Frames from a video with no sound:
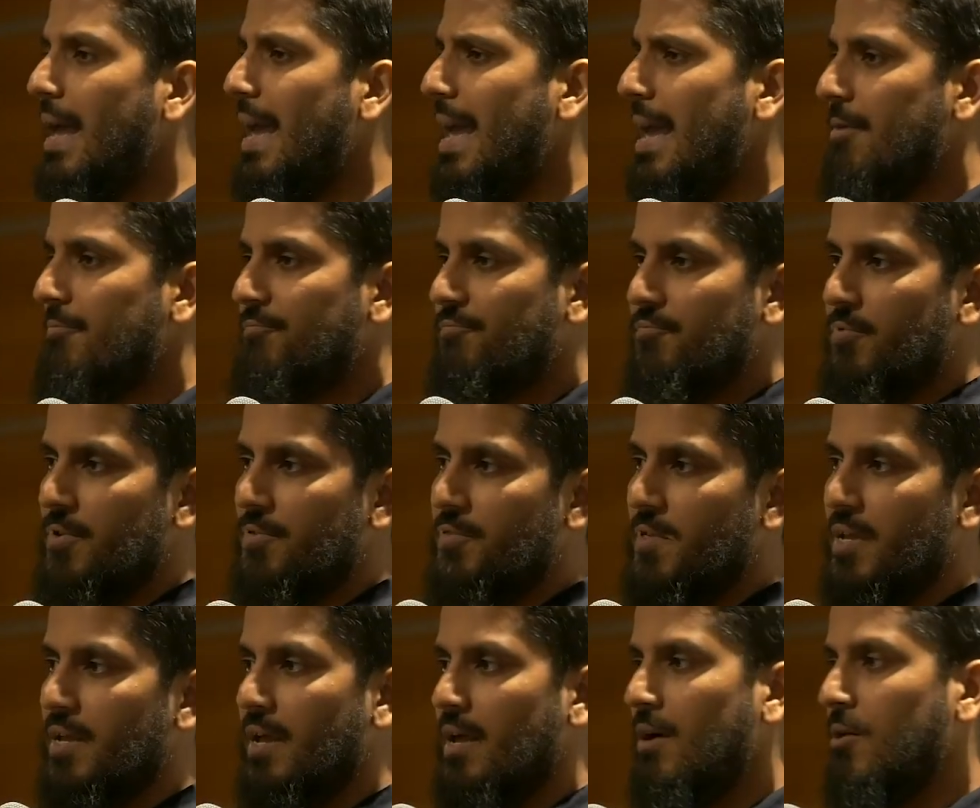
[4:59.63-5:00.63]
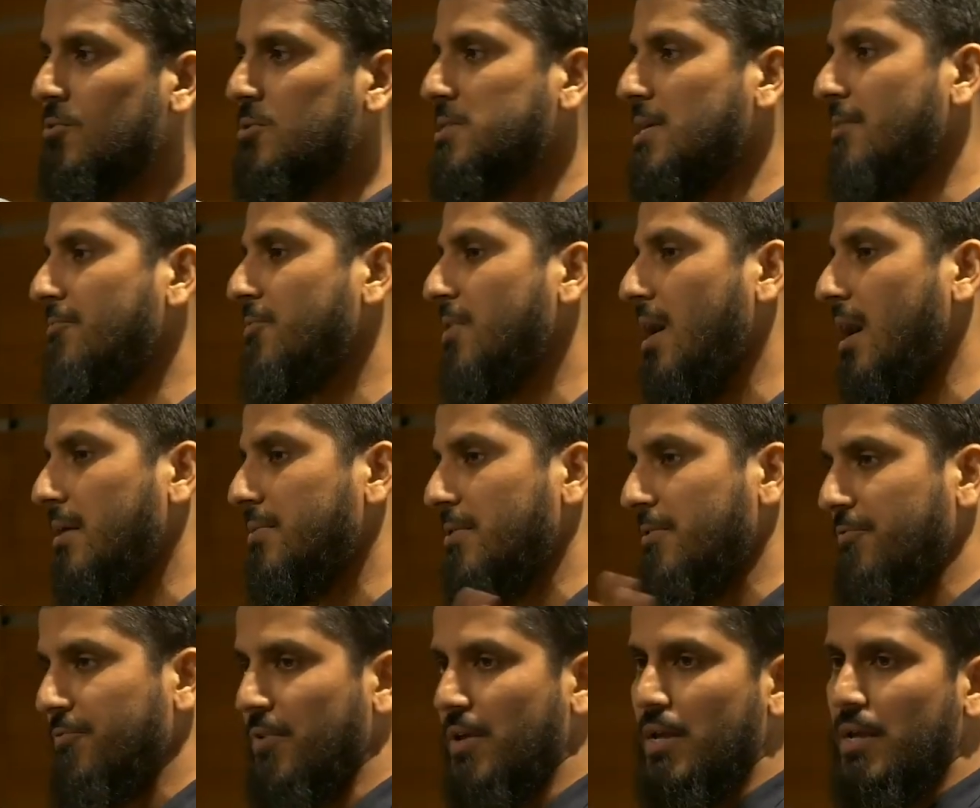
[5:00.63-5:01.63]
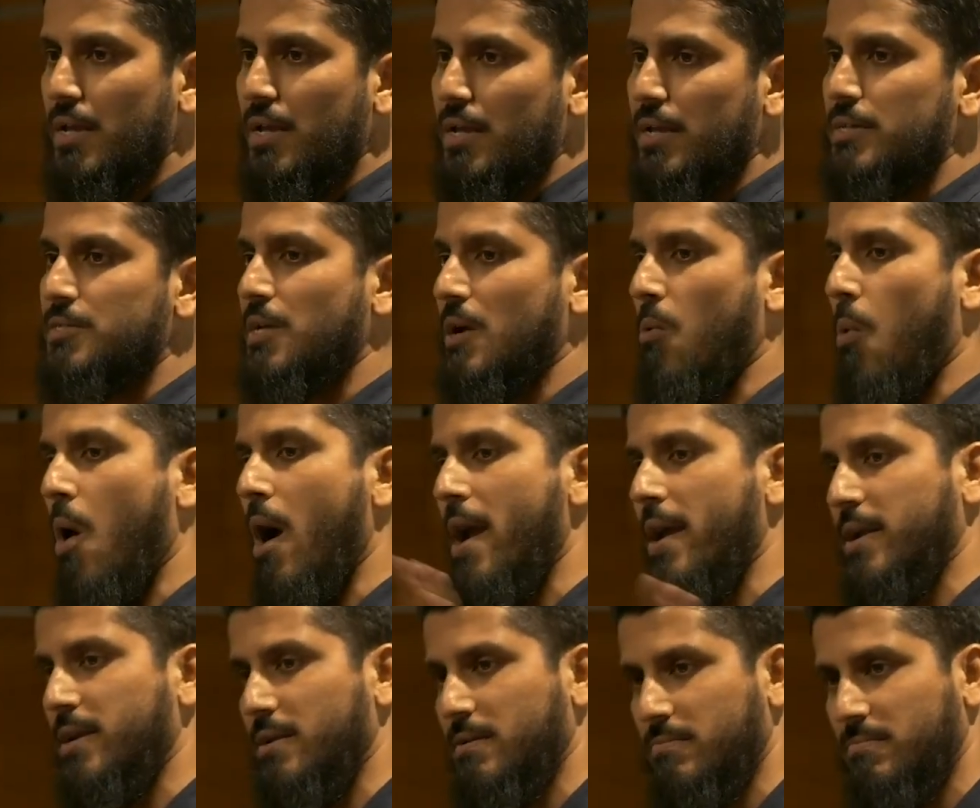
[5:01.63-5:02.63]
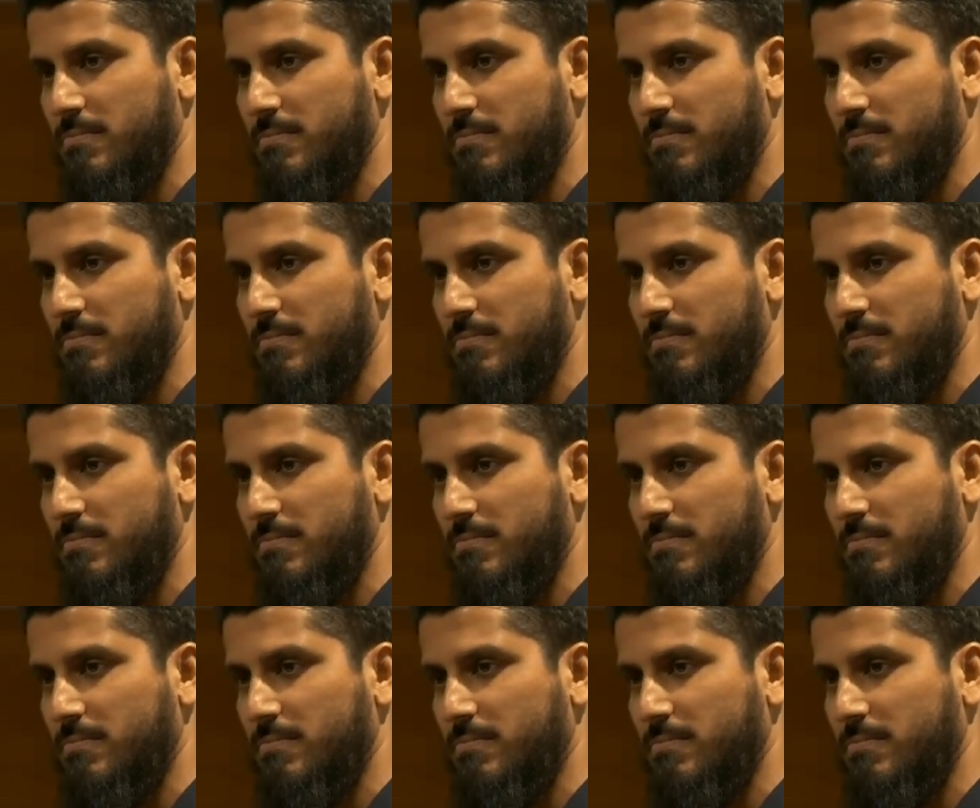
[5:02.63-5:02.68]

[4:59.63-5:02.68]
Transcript: Everything else, every other fear is acquired.